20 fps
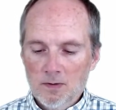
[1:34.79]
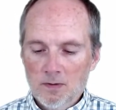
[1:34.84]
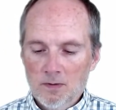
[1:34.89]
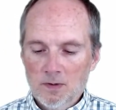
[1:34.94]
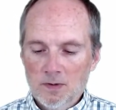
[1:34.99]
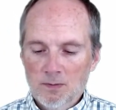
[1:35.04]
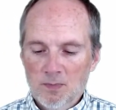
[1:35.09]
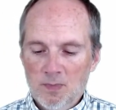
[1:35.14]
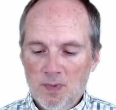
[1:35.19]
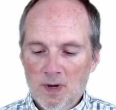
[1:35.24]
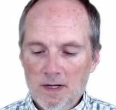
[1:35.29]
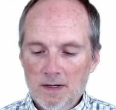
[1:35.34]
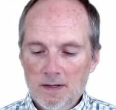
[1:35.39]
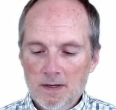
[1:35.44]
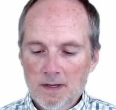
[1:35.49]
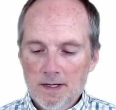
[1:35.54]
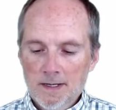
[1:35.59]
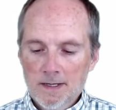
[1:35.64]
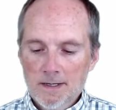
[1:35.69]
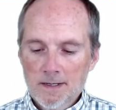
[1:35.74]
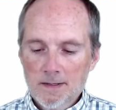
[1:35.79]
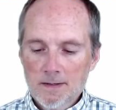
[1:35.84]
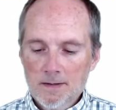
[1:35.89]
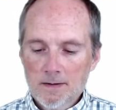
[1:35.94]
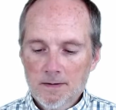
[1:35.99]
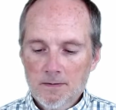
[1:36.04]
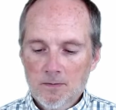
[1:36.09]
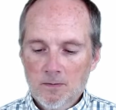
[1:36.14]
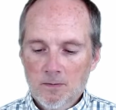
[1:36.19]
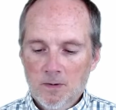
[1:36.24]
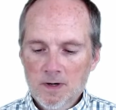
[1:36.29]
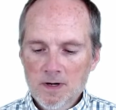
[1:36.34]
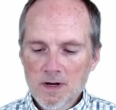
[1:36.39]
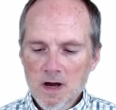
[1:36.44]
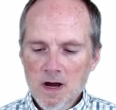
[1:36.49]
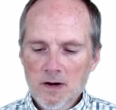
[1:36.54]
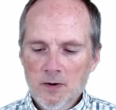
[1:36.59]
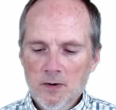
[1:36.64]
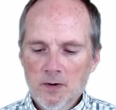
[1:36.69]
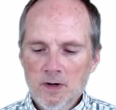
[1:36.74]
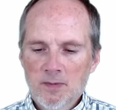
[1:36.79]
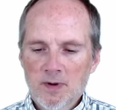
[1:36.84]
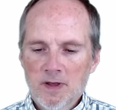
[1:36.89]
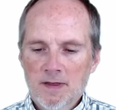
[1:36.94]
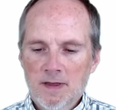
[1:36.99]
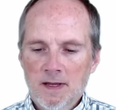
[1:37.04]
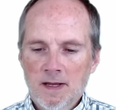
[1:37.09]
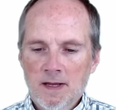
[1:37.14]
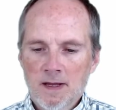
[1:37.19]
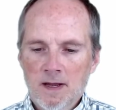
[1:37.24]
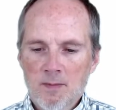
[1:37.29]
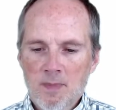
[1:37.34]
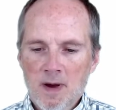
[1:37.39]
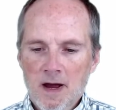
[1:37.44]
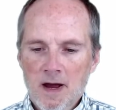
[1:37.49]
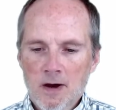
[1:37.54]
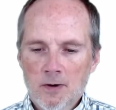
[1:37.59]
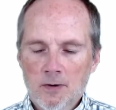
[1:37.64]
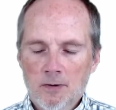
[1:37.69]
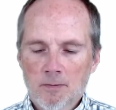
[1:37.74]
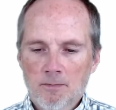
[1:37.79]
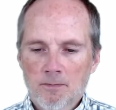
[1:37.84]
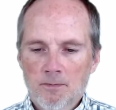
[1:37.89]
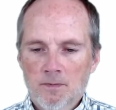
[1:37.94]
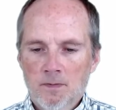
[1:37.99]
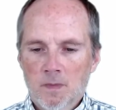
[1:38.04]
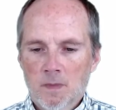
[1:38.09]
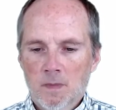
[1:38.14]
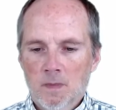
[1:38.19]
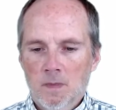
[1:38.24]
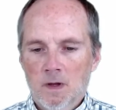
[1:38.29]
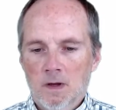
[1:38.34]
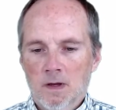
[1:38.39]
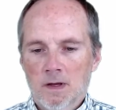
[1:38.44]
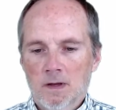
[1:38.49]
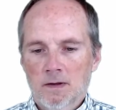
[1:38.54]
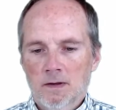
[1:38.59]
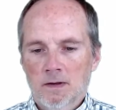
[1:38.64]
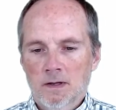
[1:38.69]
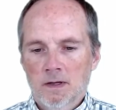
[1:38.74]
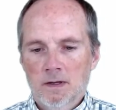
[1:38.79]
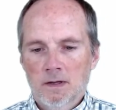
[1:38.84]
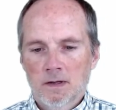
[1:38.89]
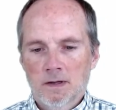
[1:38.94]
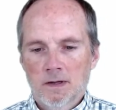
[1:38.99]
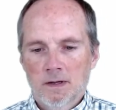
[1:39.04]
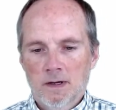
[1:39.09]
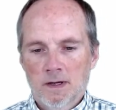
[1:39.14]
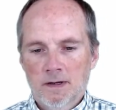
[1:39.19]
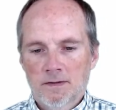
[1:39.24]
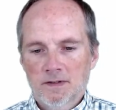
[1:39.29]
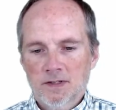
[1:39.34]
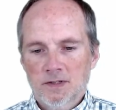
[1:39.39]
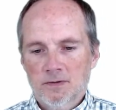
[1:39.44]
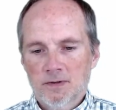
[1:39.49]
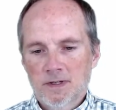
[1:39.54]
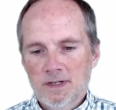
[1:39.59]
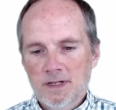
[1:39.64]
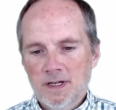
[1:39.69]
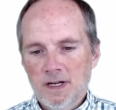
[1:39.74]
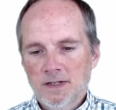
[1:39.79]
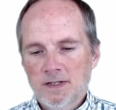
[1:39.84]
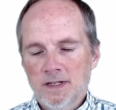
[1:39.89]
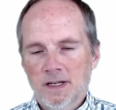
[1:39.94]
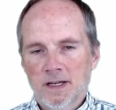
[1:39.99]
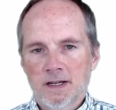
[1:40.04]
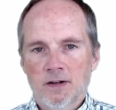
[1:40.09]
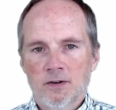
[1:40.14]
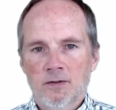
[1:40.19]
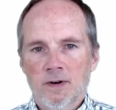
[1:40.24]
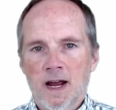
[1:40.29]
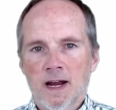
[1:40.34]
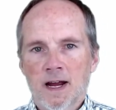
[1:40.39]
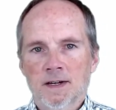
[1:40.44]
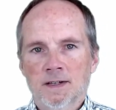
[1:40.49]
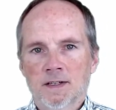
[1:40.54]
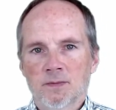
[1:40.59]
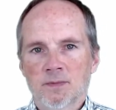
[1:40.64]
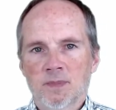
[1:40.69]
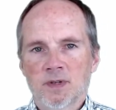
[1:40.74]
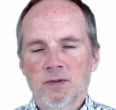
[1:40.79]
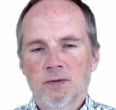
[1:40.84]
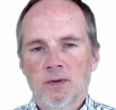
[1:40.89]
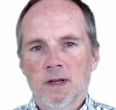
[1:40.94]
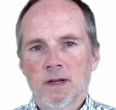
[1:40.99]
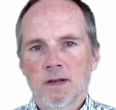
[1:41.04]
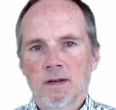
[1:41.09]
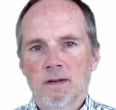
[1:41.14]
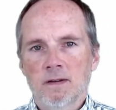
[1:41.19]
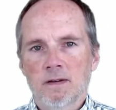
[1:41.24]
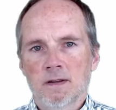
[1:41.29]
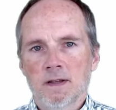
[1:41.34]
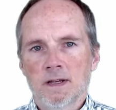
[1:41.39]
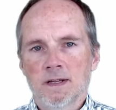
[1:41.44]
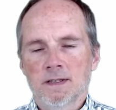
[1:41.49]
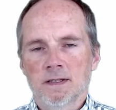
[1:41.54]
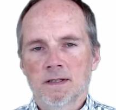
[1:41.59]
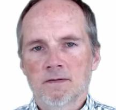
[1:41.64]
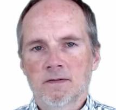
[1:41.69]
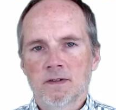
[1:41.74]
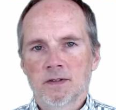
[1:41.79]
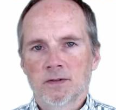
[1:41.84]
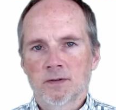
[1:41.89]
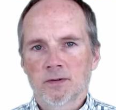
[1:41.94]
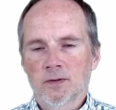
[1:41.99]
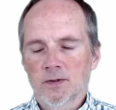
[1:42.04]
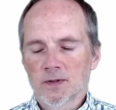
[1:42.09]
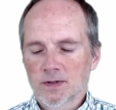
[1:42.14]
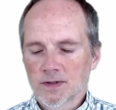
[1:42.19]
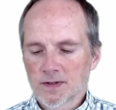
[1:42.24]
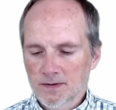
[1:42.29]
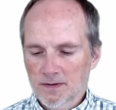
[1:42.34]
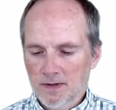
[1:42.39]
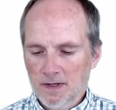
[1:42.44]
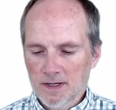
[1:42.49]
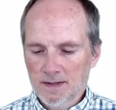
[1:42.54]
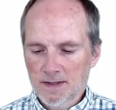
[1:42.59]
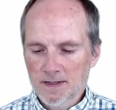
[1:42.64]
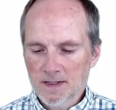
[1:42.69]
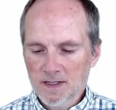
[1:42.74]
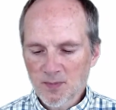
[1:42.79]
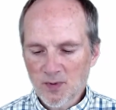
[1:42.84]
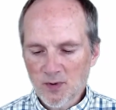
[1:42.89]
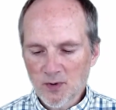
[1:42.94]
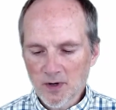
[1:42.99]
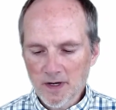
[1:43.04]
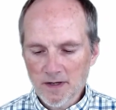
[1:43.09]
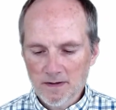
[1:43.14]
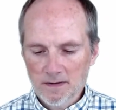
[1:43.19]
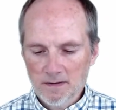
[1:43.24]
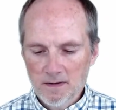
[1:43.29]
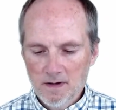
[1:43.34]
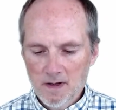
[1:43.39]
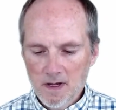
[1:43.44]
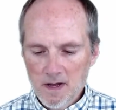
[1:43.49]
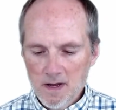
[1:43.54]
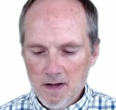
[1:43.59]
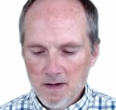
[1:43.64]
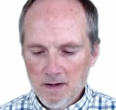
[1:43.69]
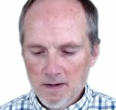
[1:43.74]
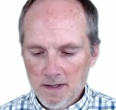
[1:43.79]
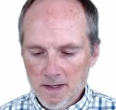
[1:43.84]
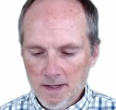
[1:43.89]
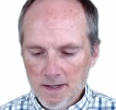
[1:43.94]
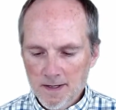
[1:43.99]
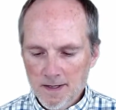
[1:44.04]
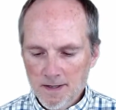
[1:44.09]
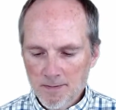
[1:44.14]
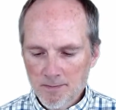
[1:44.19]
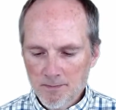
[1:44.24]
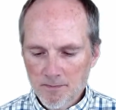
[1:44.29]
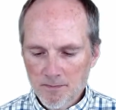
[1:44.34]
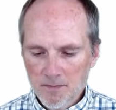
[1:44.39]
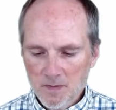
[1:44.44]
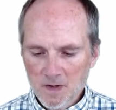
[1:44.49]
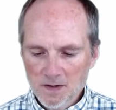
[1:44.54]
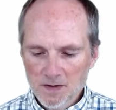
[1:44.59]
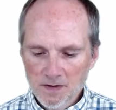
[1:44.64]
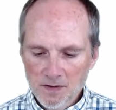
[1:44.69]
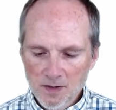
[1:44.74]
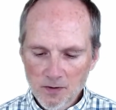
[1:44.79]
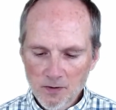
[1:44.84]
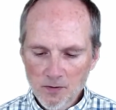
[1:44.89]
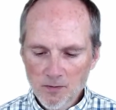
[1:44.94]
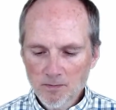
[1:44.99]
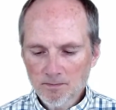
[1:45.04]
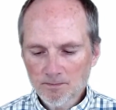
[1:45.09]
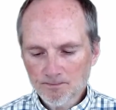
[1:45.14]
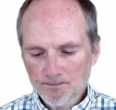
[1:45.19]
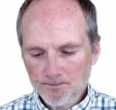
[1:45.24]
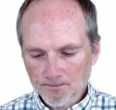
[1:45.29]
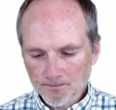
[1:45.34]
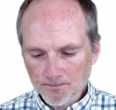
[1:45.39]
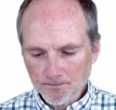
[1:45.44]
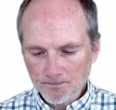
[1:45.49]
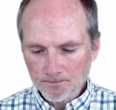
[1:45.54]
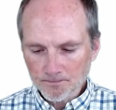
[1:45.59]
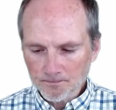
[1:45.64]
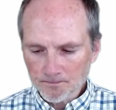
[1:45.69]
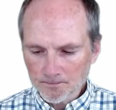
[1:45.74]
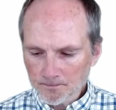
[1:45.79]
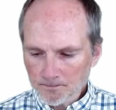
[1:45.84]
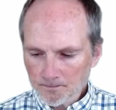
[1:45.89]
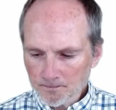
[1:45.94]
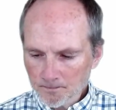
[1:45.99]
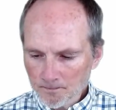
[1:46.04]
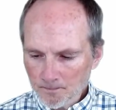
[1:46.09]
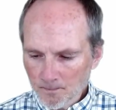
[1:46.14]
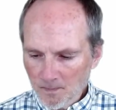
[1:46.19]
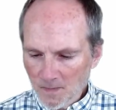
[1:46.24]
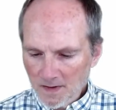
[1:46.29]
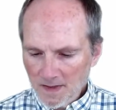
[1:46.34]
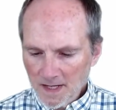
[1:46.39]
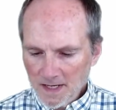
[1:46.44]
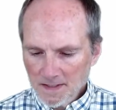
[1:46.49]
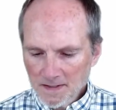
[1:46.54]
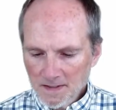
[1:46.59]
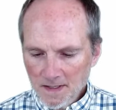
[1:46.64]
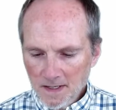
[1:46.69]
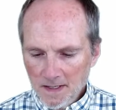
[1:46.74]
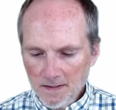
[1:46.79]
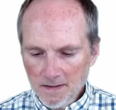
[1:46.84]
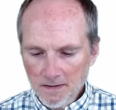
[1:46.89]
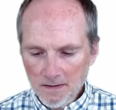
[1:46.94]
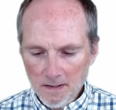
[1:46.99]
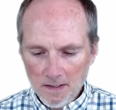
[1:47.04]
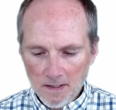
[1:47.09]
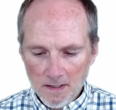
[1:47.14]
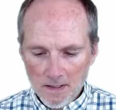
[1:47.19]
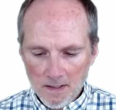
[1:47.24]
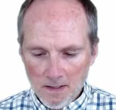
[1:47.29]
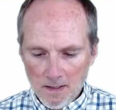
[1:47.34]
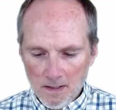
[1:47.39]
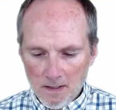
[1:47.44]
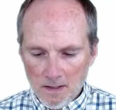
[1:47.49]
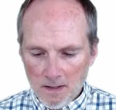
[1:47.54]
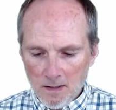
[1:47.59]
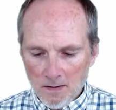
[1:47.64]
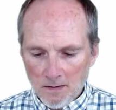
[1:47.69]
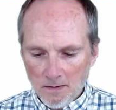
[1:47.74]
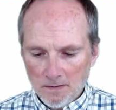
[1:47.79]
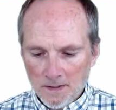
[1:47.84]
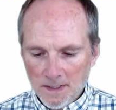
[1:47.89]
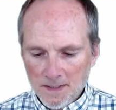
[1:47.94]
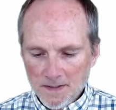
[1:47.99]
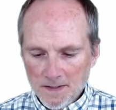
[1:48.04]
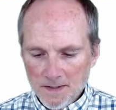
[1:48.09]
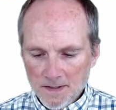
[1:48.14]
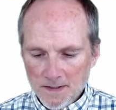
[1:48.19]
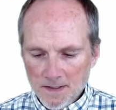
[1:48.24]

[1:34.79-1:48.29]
But we're not going to be thinking about kind of strategic interaction between these individuals at this point. So that said, let's